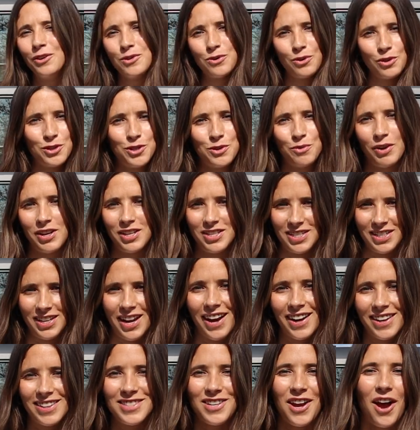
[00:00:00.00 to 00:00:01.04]
tours you want to see
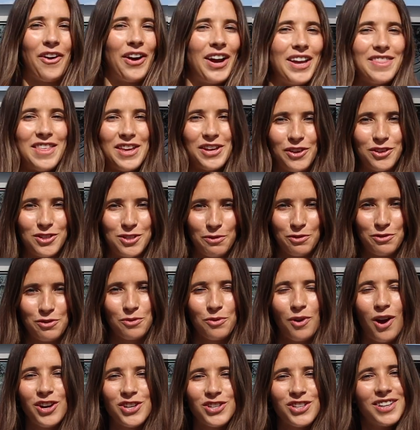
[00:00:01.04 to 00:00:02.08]
next. All right, thank you so much for
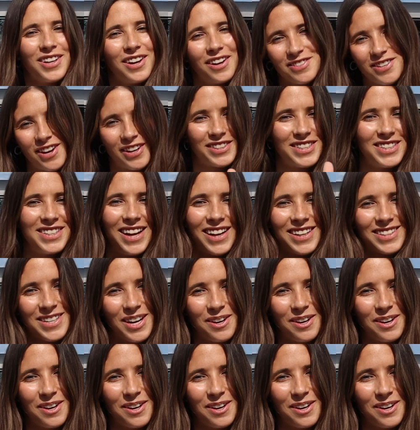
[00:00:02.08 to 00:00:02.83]
watching, and I'll talk to you next